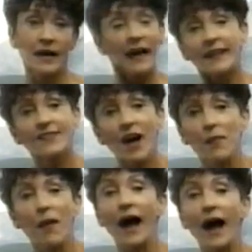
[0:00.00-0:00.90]
And it's
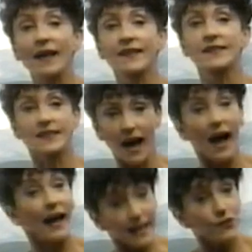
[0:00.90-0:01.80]
not pie in the
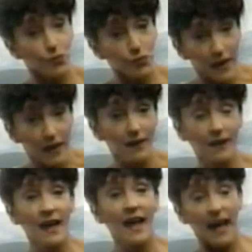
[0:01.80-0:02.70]
sky, it's real.
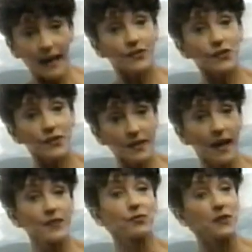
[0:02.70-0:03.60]

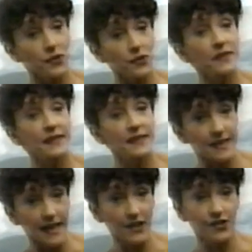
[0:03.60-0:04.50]
Exercise reduces
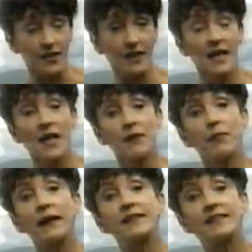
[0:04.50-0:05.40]
tension
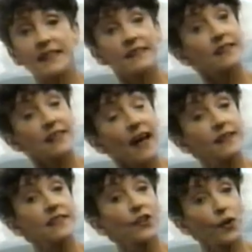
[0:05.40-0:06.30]
by
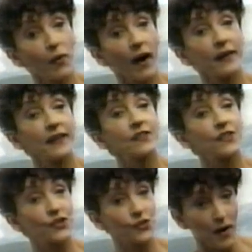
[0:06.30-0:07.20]
desensitizing your body to
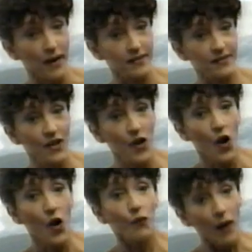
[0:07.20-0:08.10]
stress.
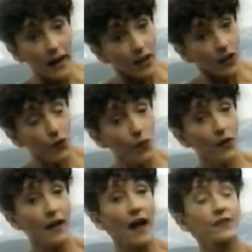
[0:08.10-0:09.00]
Regular
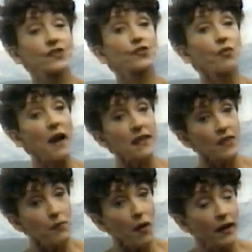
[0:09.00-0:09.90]
workouts train
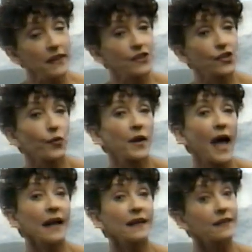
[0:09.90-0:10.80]
the body to
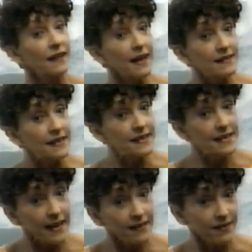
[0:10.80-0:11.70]
react less
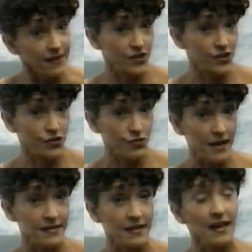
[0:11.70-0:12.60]
intensely to
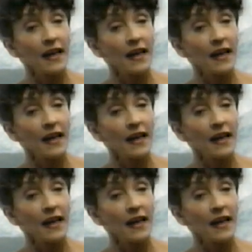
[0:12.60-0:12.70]
stress,